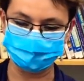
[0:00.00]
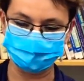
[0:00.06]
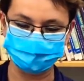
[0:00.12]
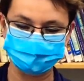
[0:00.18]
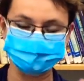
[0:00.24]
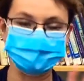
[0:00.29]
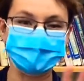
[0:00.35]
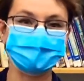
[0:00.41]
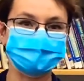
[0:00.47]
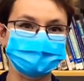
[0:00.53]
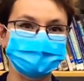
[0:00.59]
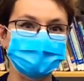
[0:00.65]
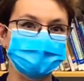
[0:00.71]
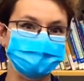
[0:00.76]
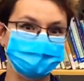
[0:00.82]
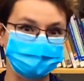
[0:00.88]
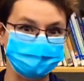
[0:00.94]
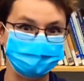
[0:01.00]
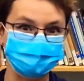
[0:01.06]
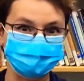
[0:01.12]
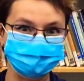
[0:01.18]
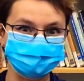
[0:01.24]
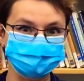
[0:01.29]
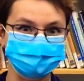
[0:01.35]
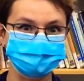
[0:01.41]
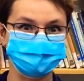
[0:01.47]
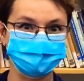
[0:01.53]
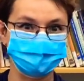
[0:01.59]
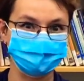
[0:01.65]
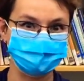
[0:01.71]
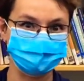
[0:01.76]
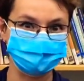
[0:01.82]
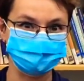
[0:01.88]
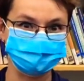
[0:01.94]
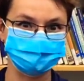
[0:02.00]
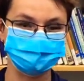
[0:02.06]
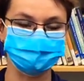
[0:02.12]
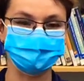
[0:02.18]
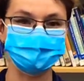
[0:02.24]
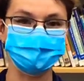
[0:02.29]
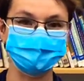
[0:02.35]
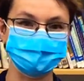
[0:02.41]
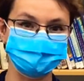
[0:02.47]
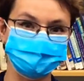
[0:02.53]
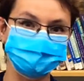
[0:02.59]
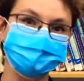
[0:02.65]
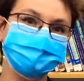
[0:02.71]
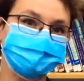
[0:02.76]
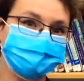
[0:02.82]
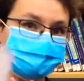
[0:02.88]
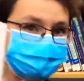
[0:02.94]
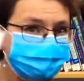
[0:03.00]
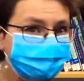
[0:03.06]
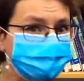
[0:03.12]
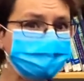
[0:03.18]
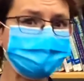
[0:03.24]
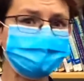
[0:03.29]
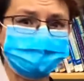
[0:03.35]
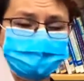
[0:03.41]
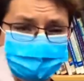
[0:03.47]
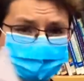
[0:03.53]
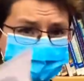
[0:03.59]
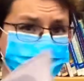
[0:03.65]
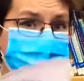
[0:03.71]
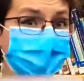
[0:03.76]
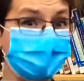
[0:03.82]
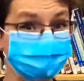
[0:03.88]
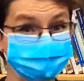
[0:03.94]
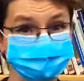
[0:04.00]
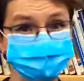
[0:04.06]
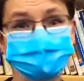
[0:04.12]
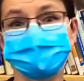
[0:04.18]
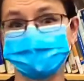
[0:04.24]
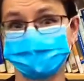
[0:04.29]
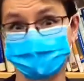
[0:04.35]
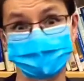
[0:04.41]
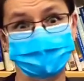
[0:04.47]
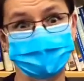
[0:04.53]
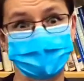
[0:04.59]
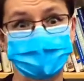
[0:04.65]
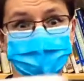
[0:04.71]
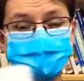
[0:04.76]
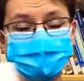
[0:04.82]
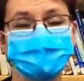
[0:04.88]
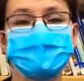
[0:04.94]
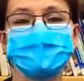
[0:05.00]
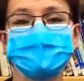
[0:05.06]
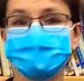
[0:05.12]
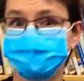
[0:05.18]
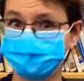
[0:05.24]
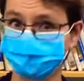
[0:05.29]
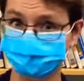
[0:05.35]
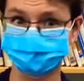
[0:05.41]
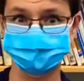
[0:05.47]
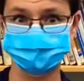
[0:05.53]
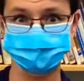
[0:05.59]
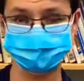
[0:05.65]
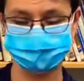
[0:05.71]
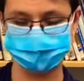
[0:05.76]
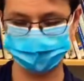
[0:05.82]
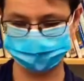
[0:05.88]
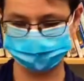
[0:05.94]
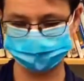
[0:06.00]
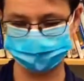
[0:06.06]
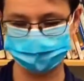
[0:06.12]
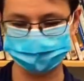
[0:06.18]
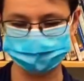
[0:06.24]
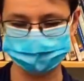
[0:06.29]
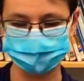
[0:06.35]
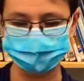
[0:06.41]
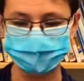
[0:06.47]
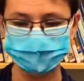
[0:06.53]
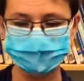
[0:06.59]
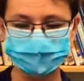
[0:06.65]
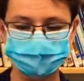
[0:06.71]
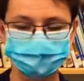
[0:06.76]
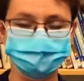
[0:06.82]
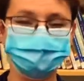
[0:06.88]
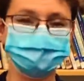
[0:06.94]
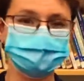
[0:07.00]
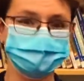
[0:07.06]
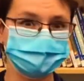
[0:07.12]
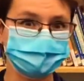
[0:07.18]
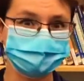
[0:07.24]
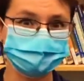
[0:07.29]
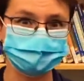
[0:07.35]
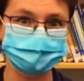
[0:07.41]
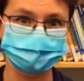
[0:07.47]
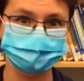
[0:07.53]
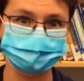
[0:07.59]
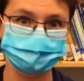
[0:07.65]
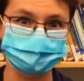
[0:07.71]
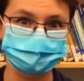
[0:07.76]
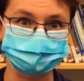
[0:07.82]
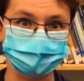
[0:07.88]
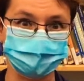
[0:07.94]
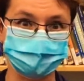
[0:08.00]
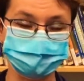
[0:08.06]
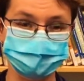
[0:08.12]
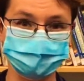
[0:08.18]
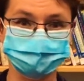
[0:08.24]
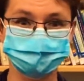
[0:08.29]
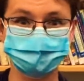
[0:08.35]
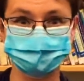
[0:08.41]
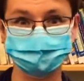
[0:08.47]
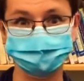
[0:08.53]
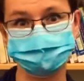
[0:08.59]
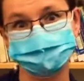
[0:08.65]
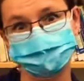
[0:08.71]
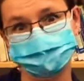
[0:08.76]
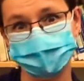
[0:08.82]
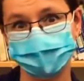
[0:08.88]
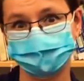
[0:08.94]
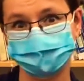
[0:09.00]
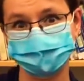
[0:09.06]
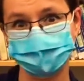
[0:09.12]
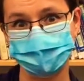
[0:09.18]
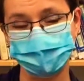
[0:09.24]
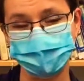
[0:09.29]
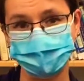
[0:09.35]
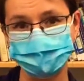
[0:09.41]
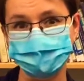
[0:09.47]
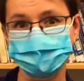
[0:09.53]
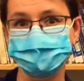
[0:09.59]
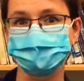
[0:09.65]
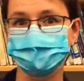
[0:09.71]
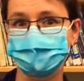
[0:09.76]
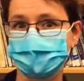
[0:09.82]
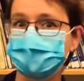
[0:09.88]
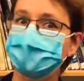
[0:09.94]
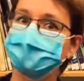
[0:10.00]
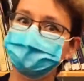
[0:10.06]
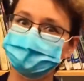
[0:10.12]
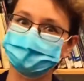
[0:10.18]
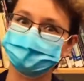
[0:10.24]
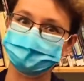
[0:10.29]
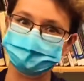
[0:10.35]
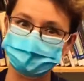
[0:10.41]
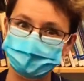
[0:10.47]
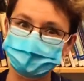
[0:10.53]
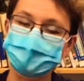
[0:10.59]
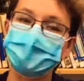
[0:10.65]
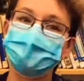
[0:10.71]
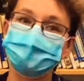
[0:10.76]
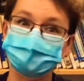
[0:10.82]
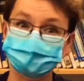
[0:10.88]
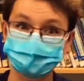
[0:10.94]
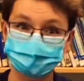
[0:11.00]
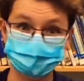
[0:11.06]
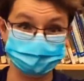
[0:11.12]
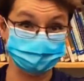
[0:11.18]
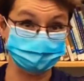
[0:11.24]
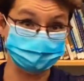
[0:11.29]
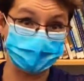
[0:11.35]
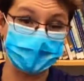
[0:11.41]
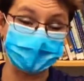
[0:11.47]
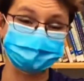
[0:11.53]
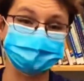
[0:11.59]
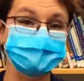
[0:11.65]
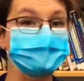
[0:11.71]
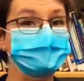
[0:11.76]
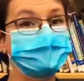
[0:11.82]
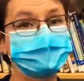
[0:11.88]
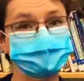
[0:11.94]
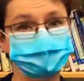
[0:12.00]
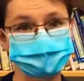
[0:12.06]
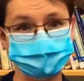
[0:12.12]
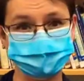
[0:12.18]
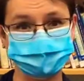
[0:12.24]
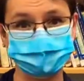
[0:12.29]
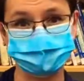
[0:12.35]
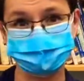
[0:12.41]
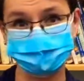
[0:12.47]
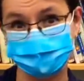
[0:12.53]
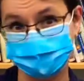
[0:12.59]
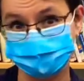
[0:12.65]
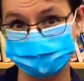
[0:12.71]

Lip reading: exactly how many pages you're going to need to fold for the pattern to work out for this size book. So if you decide to do this project with a book you have at home, you may have to recalculate your math so that your page